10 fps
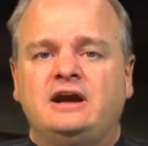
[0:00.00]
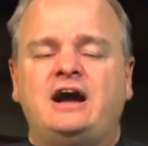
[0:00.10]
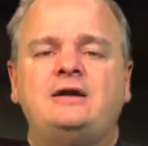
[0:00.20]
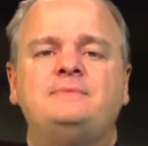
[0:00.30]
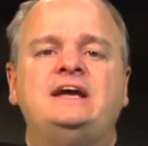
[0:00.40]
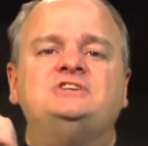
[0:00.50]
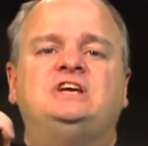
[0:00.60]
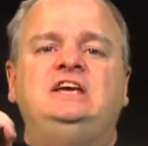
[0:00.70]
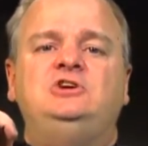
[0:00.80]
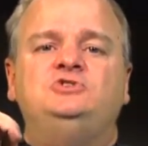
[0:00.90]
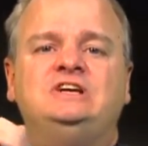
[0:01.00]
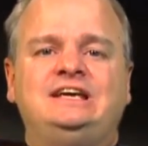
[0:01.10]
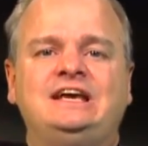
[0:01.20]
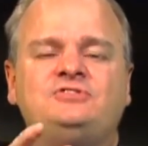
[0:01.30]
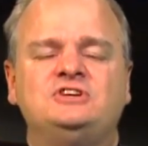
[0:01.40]
I'm asking you to
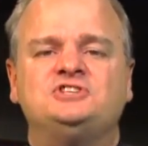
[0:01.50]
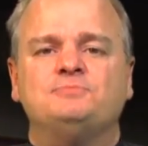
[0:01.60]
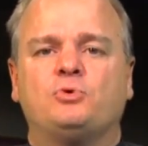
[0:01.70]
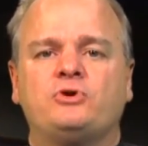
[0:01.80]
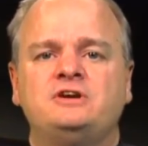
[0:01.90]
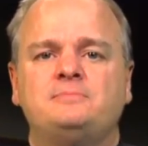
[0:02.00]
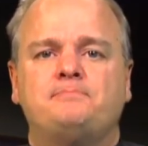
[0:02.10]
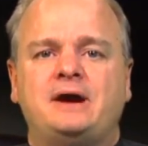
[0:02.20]
get this important